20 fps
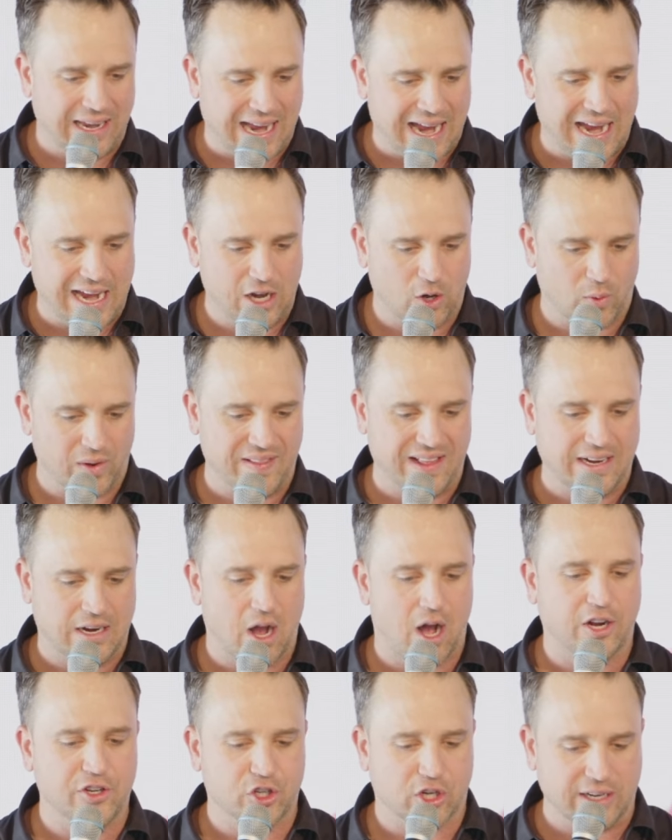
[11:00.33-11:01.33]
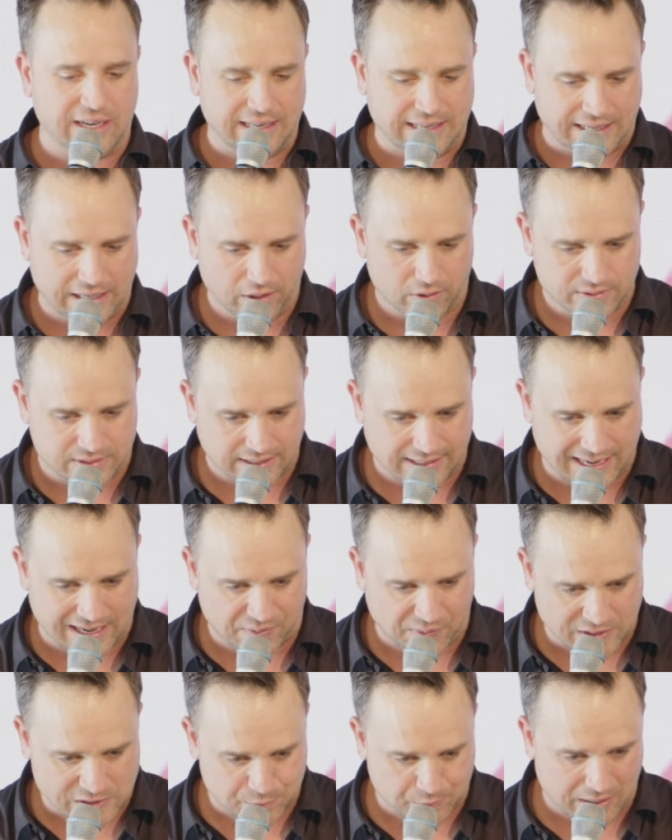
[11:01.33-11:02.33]
angry that God, you're going to heal today in
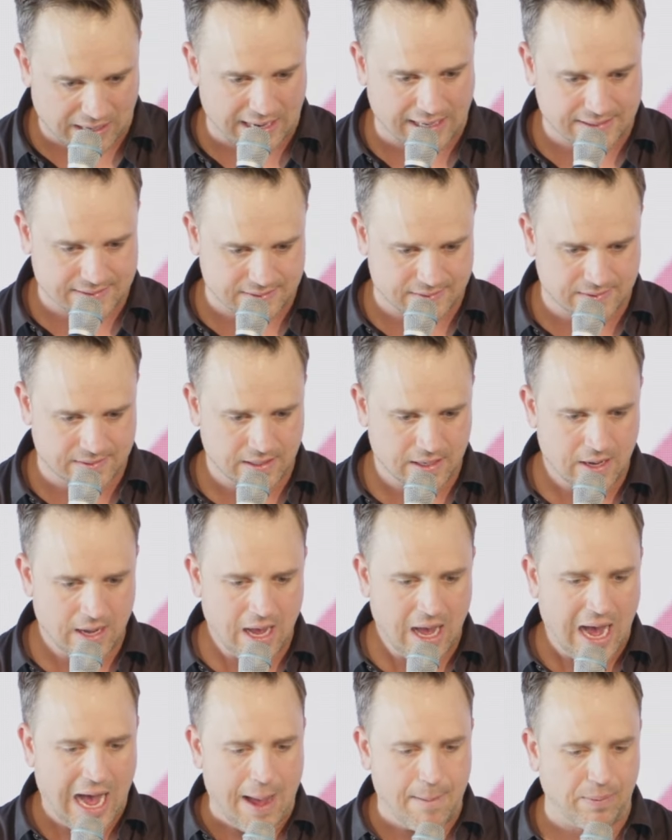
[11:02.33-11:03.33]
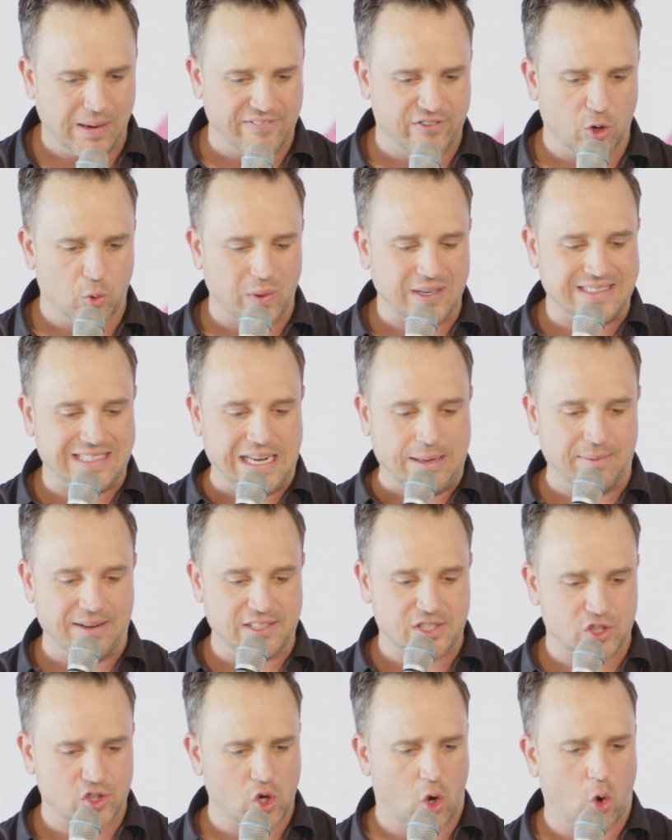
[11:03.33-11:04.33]
this place. I believe you're redeeming
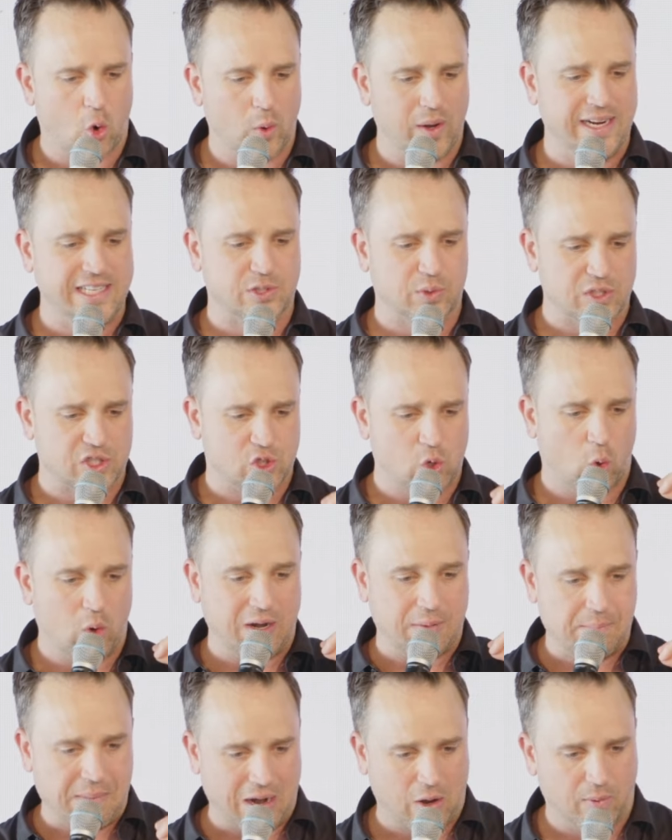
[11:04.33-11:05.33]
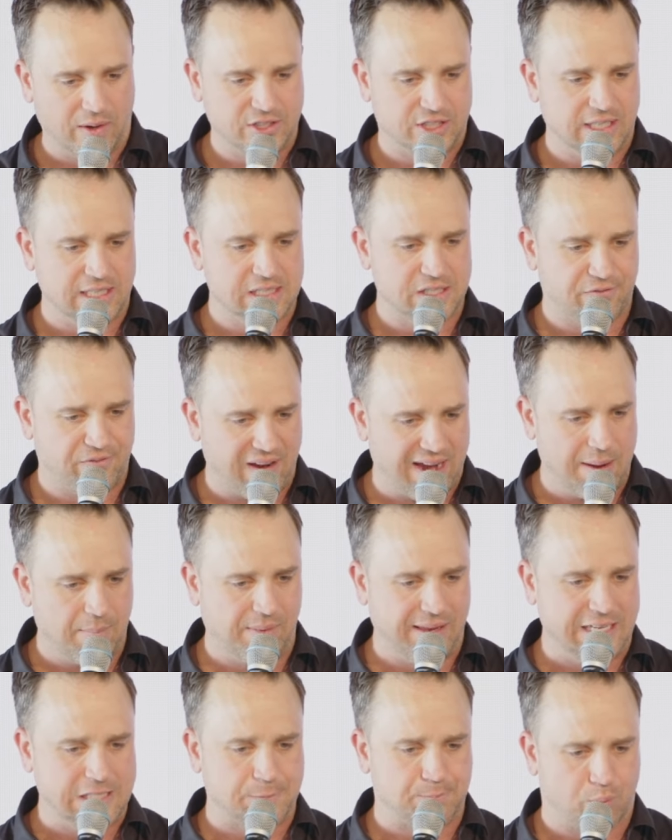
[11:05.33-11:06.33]
stories, restoring marriages,
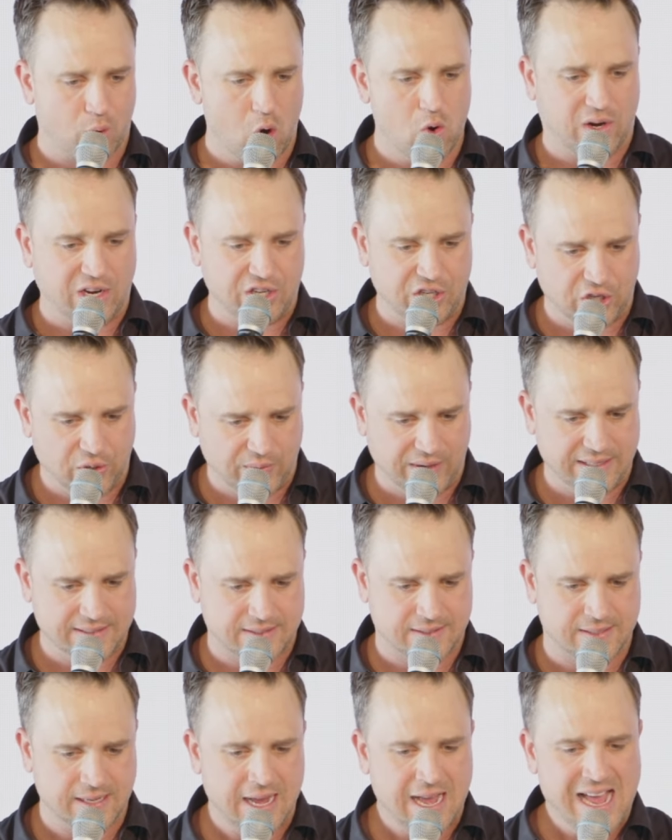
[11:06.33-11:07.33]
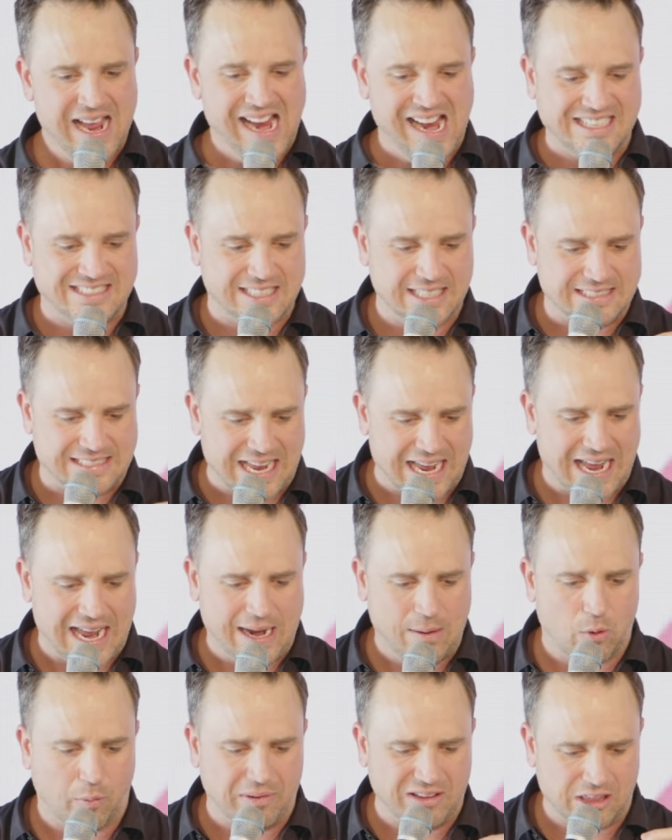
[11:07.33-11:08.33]
families, broken units, and today
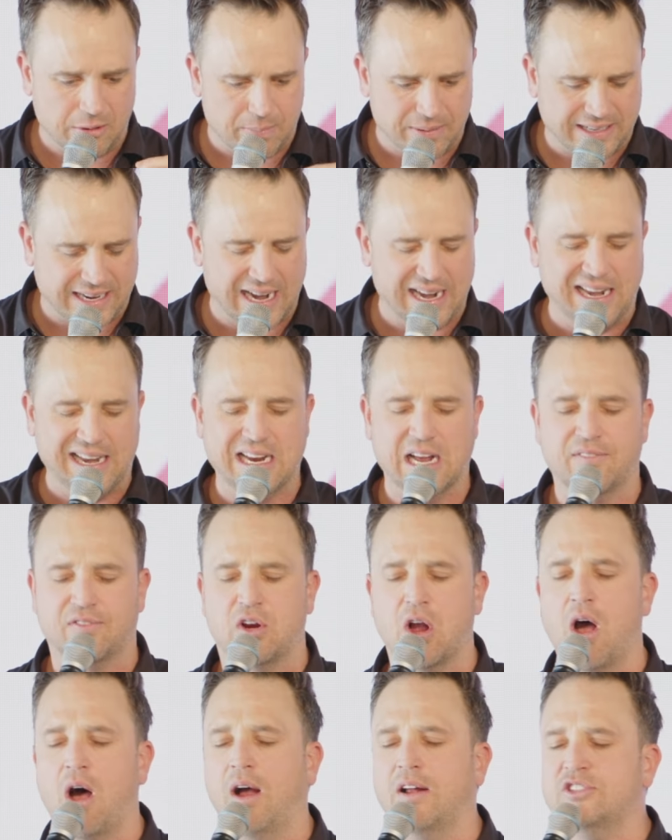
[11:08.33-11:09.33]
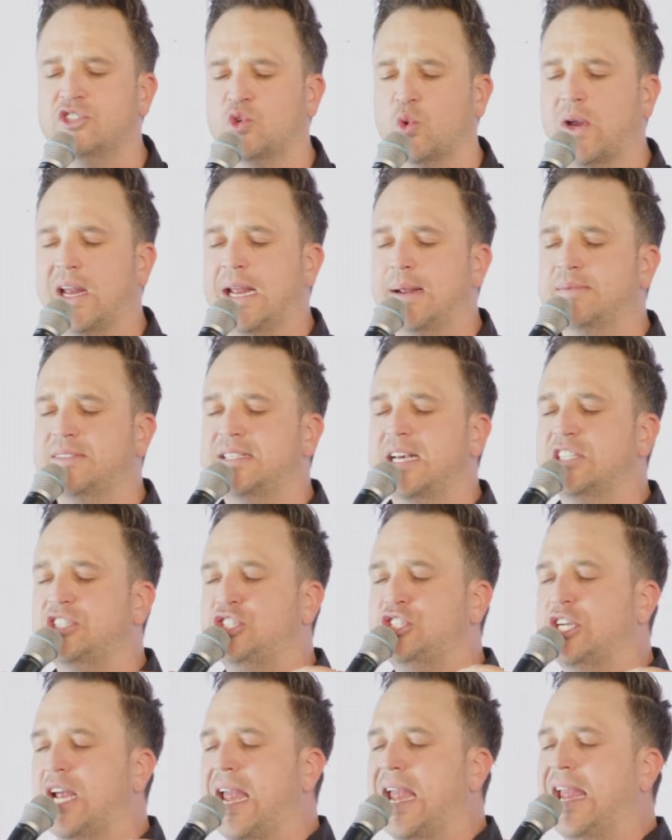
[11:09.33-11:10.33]
will be the beginning of God dreams that
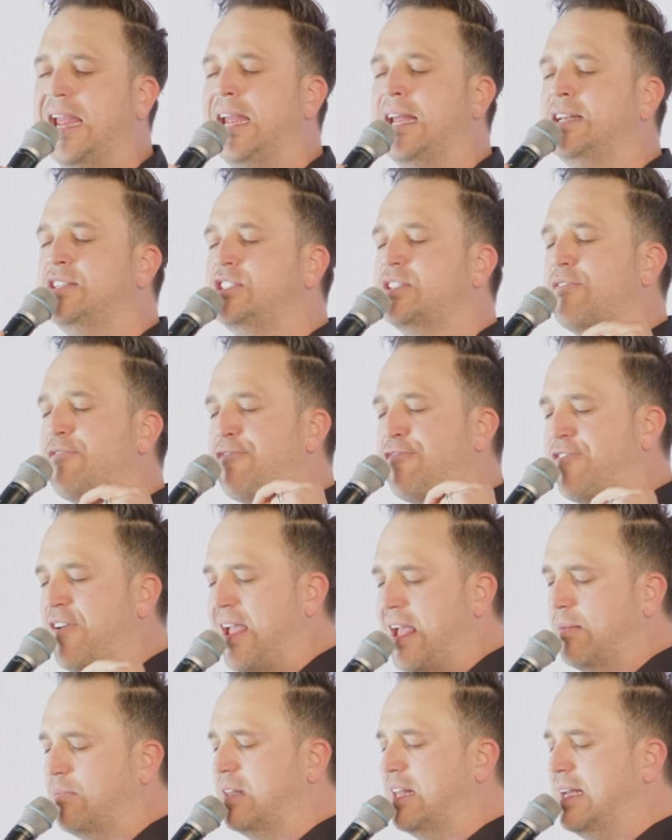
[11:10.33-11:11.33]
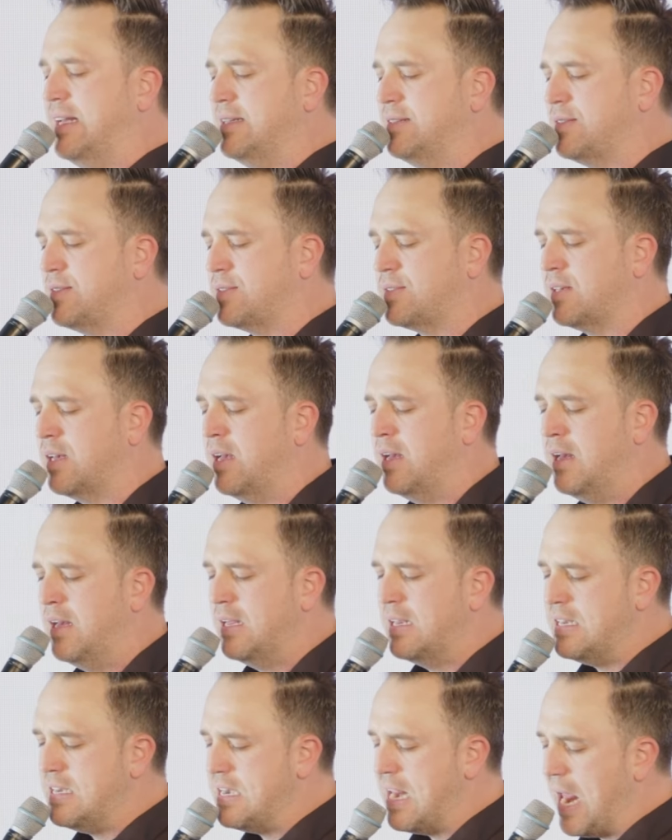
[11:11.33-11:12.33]
change families
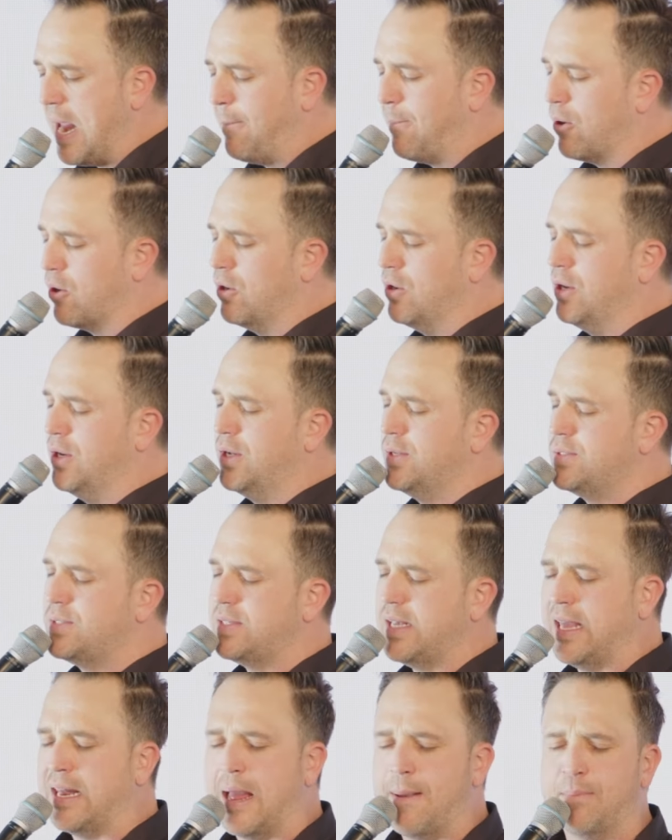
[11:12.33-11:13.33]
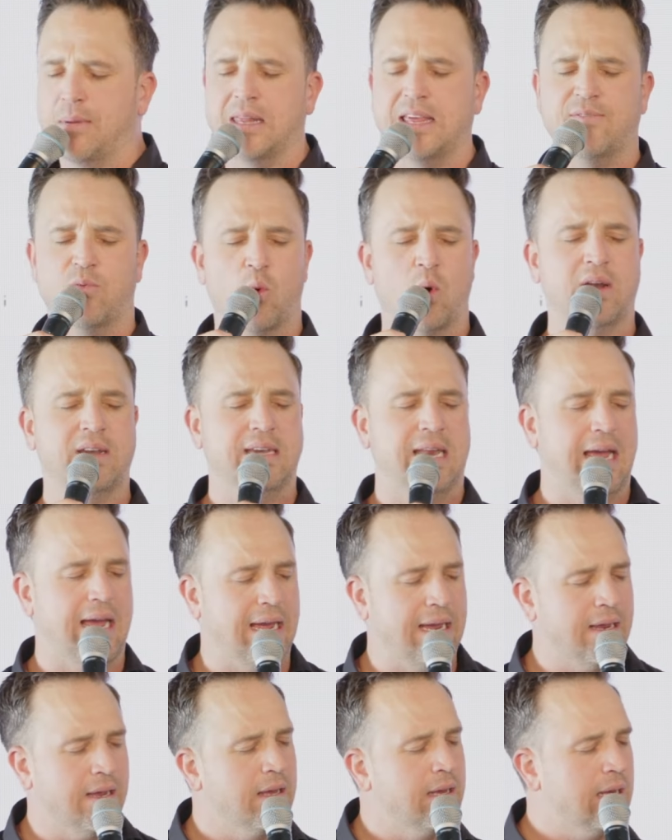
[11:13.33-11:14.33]
neighborhoods, and I believe one
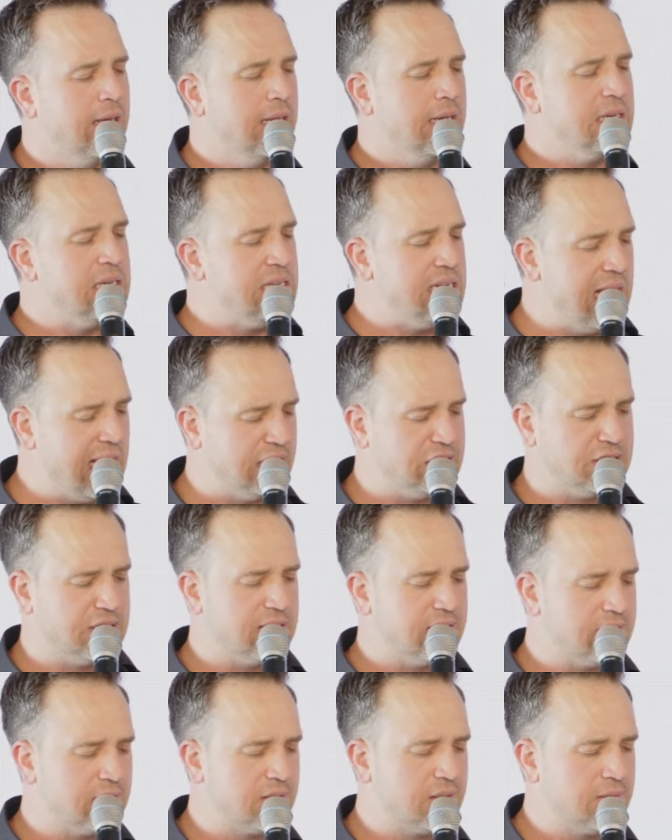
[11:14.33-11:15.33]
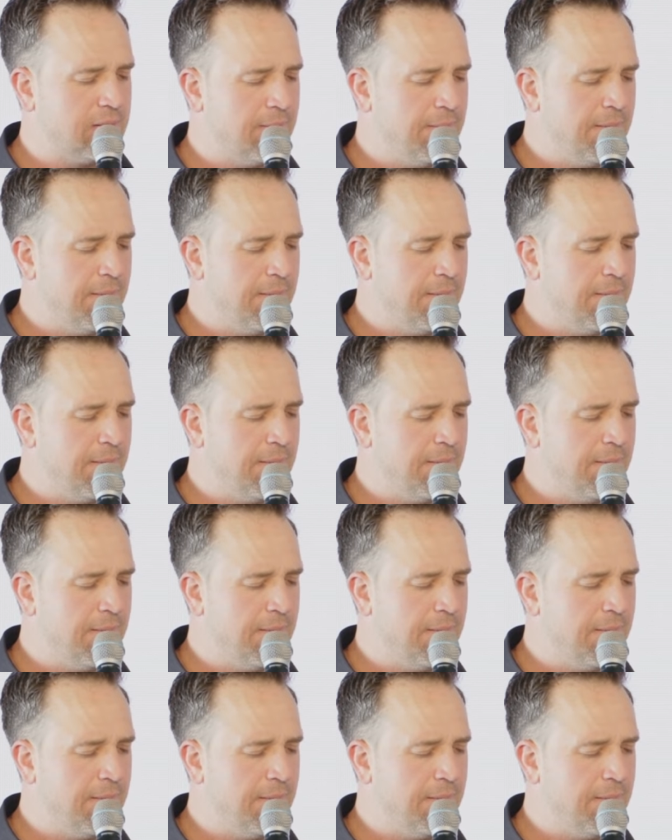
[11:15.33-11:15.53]
day, nations.